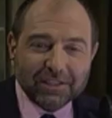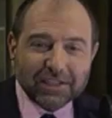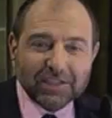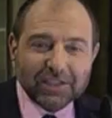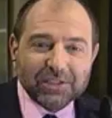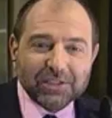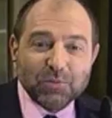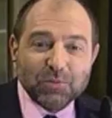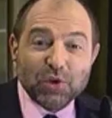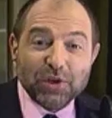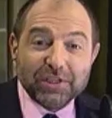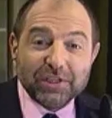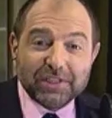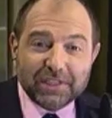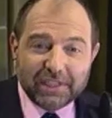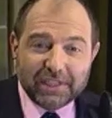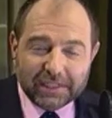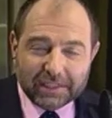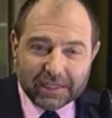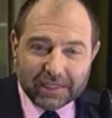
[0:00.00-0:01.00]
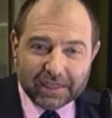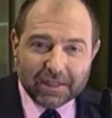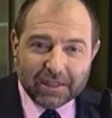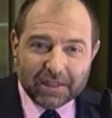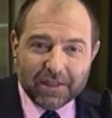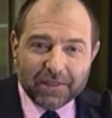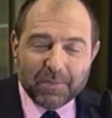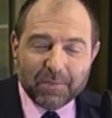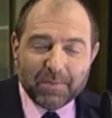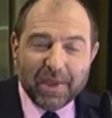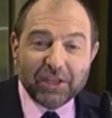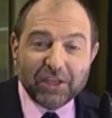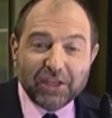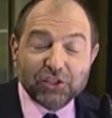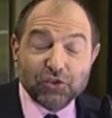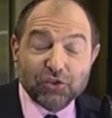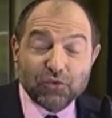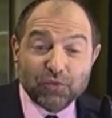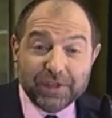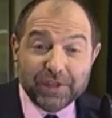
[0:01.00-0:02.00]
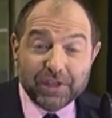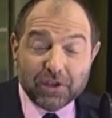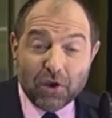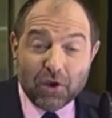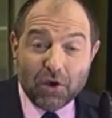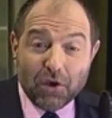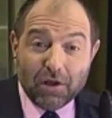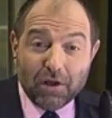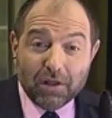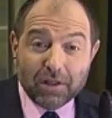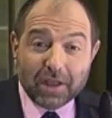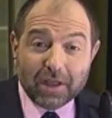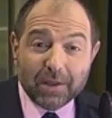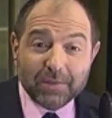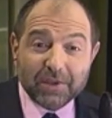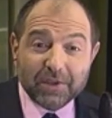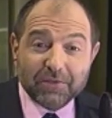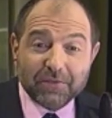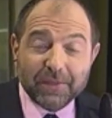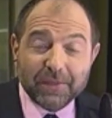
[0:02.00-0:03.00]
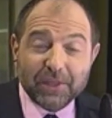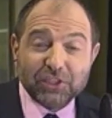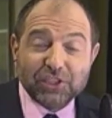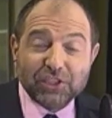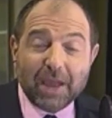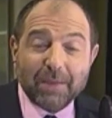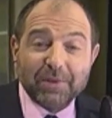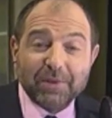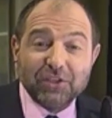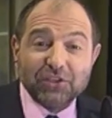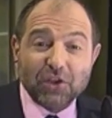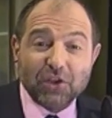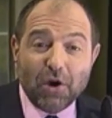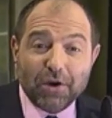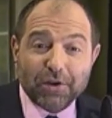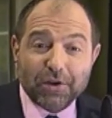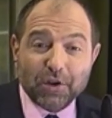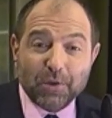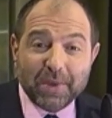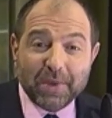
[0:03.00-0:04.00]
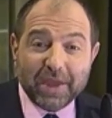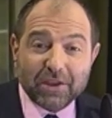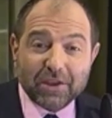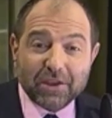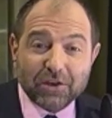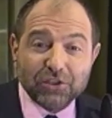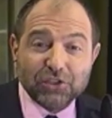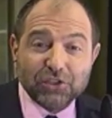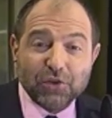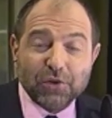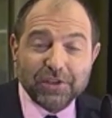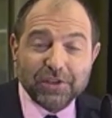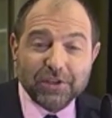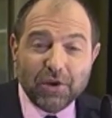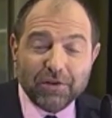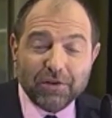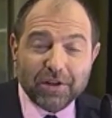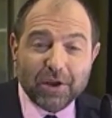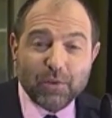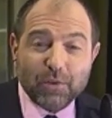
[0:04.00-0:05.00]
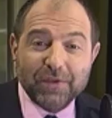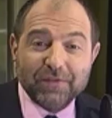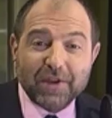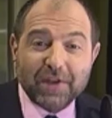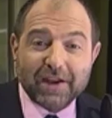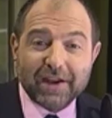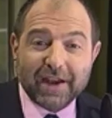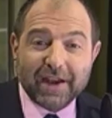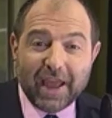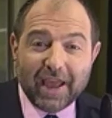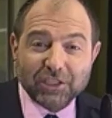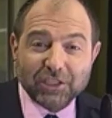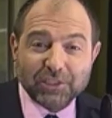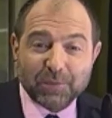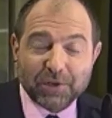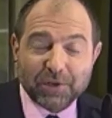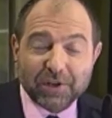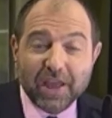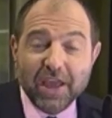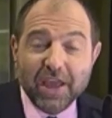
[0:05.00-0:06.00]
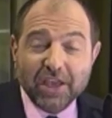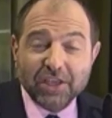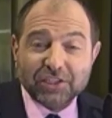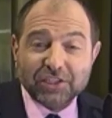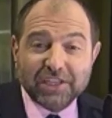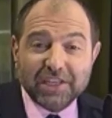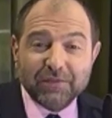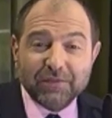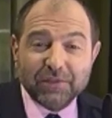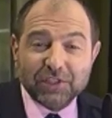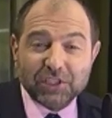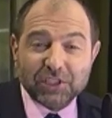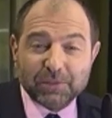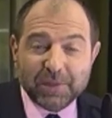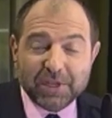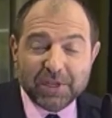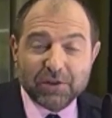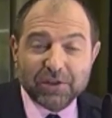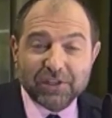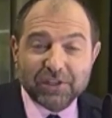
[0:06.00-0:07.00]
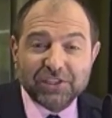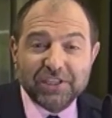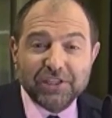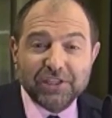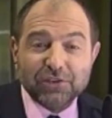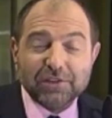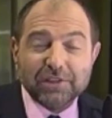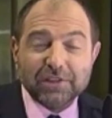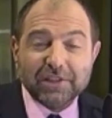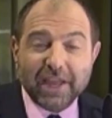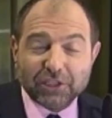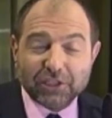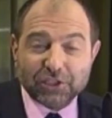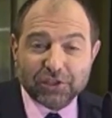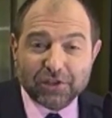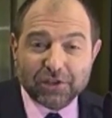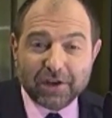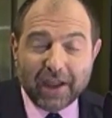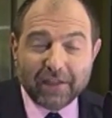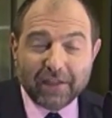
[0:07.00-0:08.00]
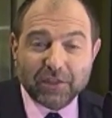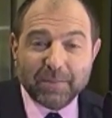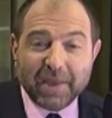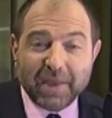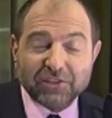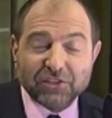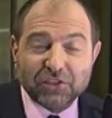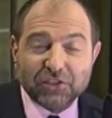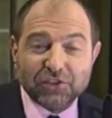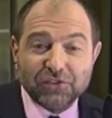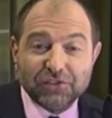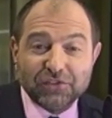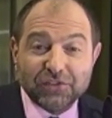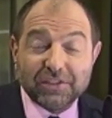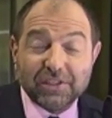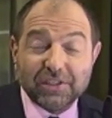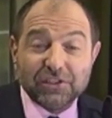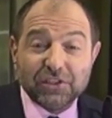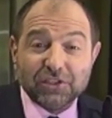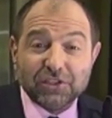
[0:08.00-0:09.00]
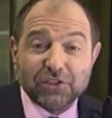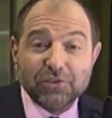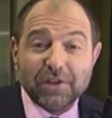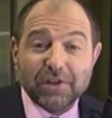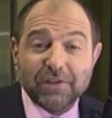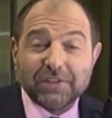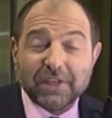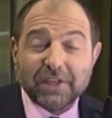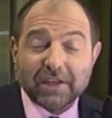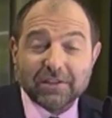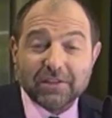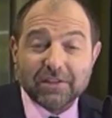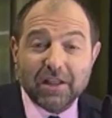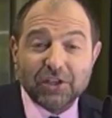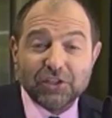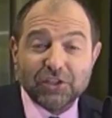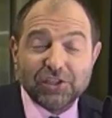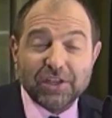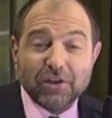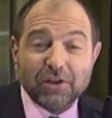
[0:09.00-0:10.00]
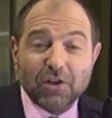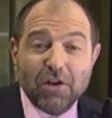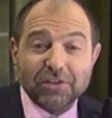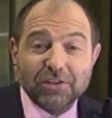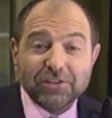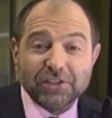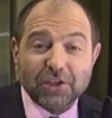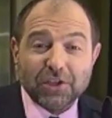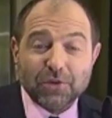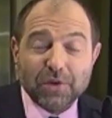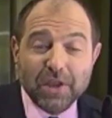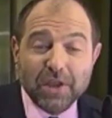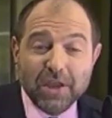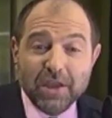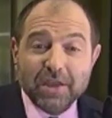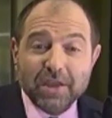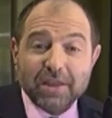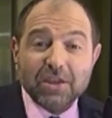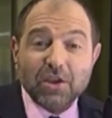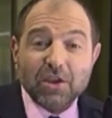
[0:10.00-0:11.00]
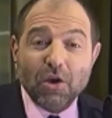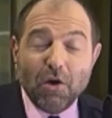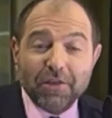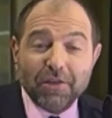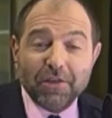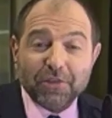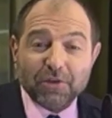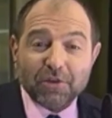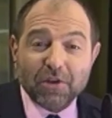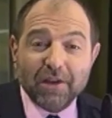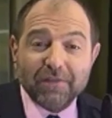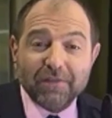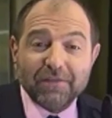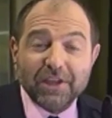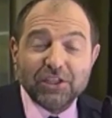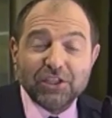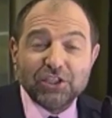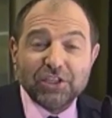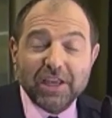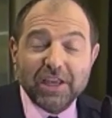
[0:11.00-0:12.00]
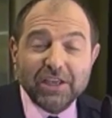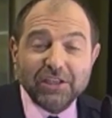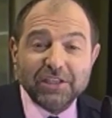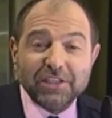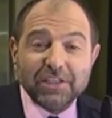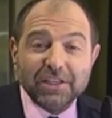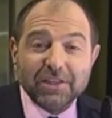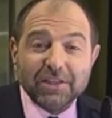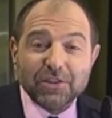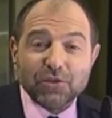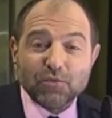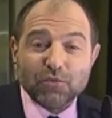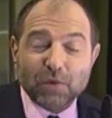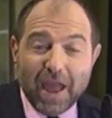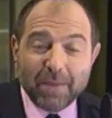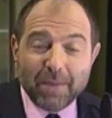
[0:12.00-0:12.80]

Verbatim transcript: Let's get some more detail on the major recall coming from the Japanese automaker Toyota. We've got an expert, Steven Spear, a senior lecturer at the Massachusetts Institute of Technology and also the author of Chasing the